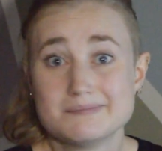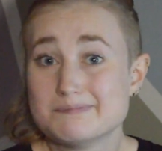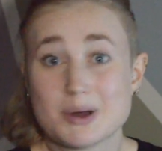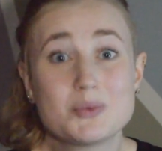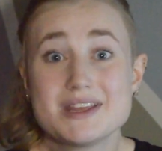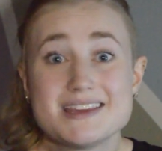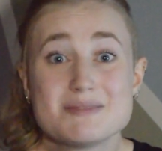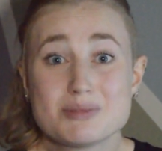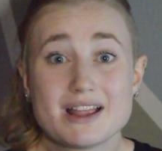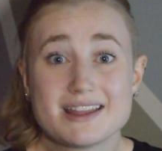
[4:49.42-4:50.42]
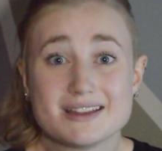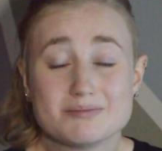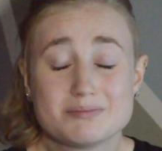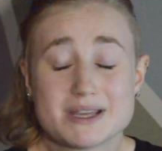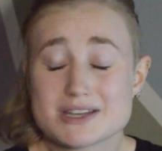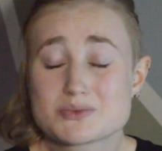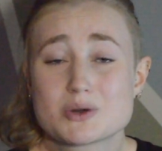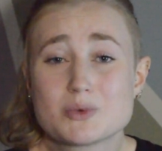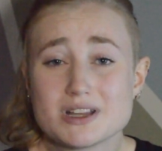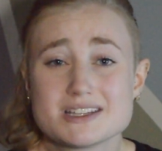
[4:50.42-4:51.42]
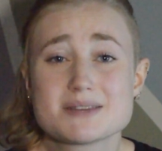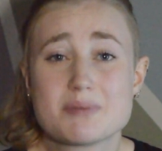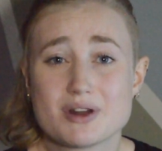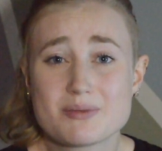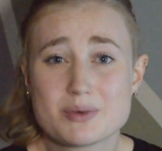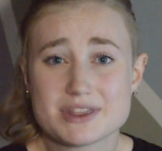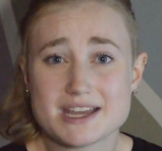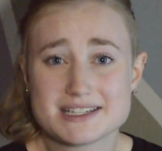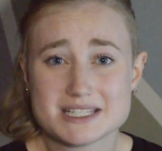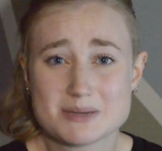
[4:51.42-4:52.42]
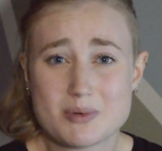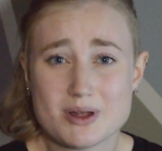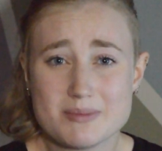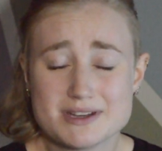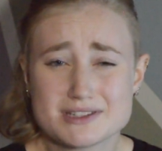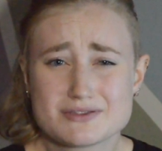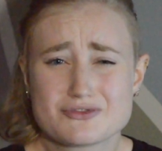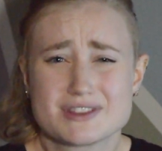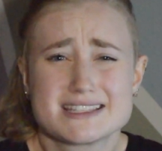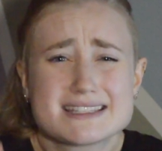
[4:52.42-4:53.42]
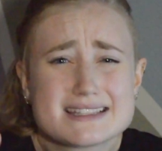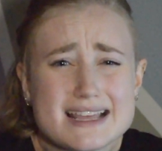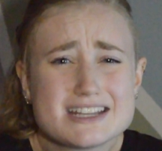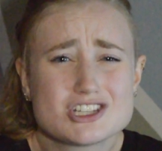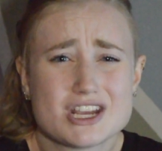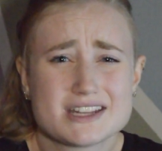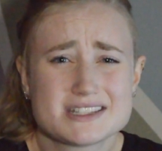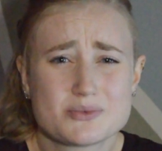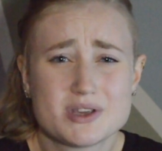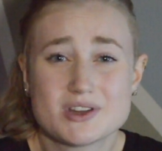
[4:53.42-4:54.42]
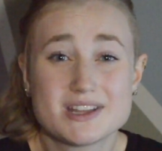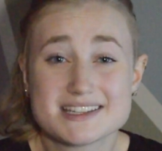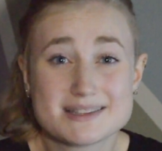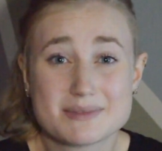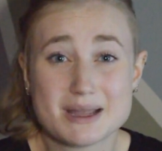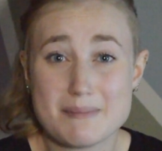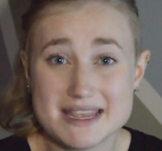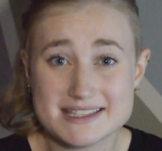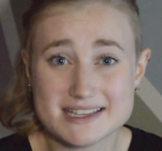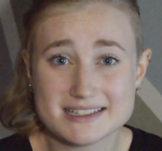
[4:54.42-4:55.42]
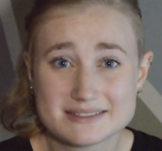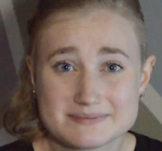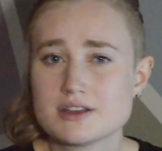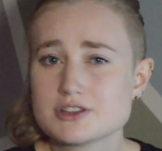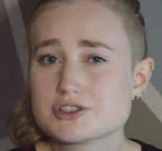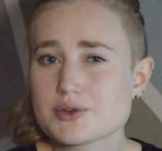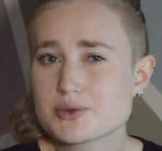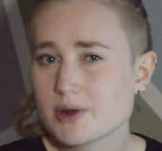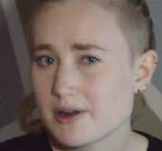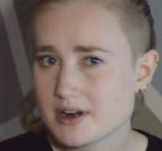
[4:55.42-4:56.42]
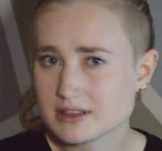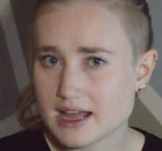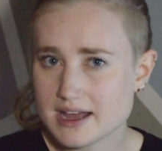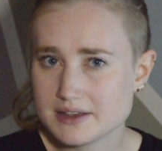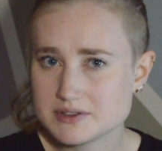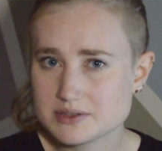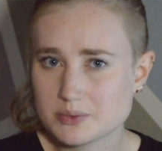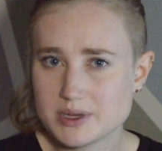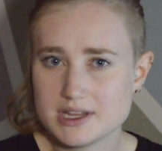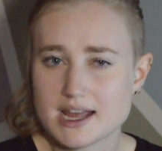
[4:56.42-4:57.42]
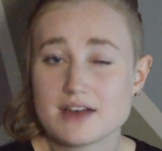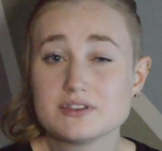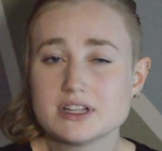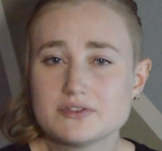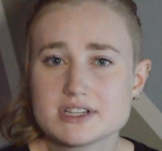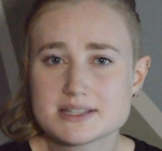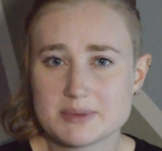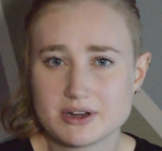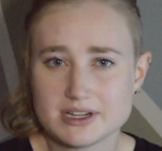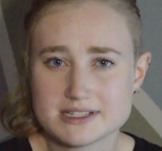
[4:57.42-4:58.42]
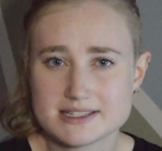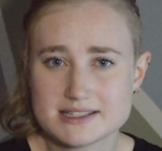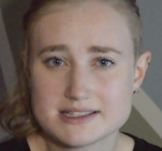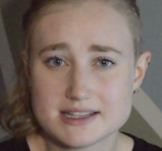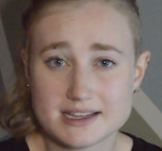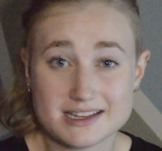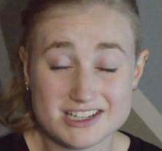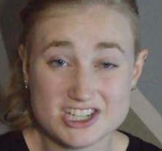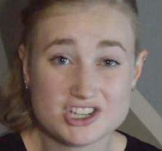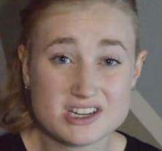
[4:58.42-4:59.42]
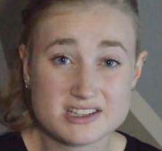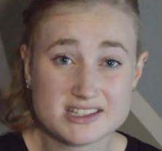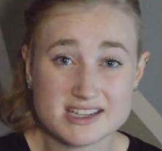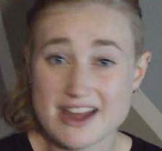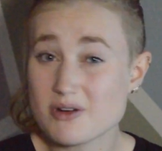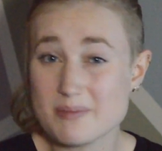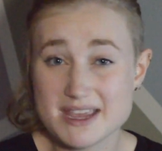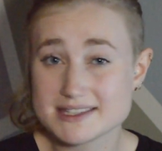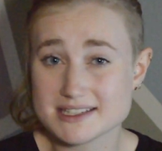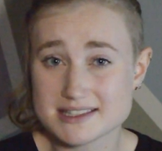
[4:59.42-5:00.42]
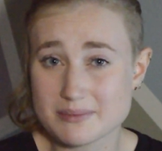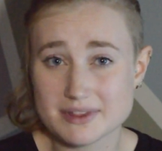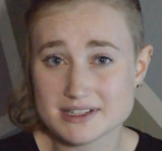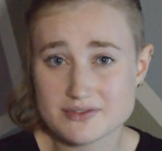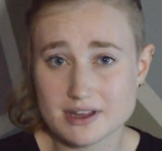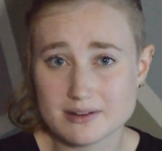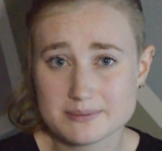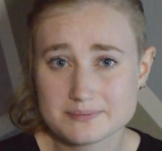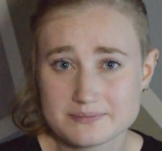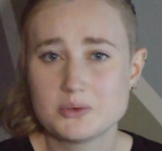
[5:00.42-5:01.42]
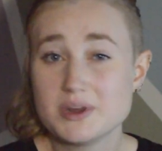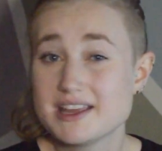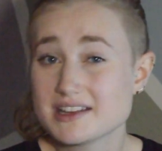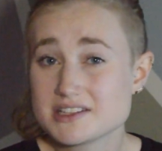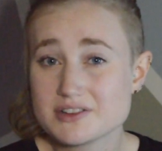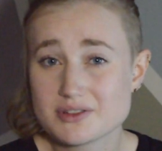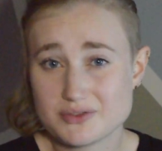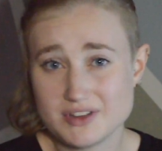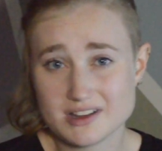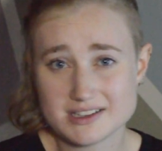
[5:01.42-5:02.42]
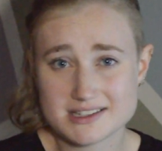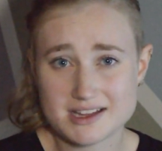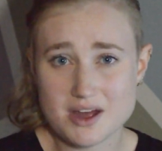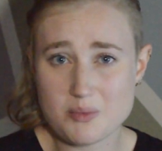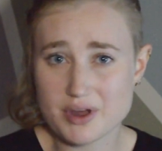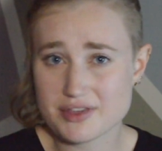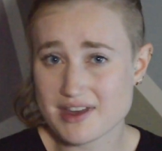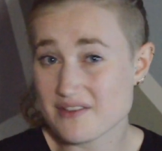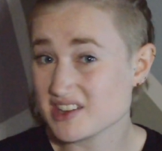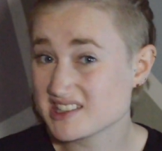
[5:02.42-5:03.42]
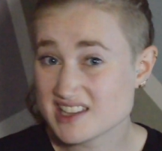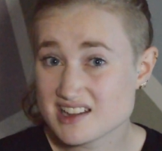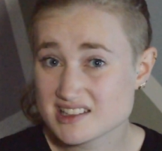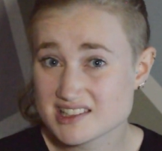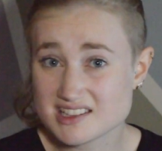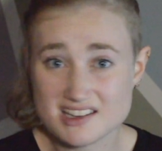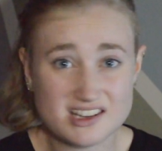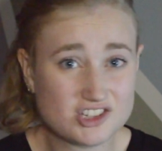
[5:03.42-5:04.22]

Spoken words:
But we keep playing because we're willing to put up with that disappointment for the slight chance that we could get something amazing. So throughout our lives, we have lived experiences that condition us to how amazing some things feel. We get to know the feelings that come with having sex, eating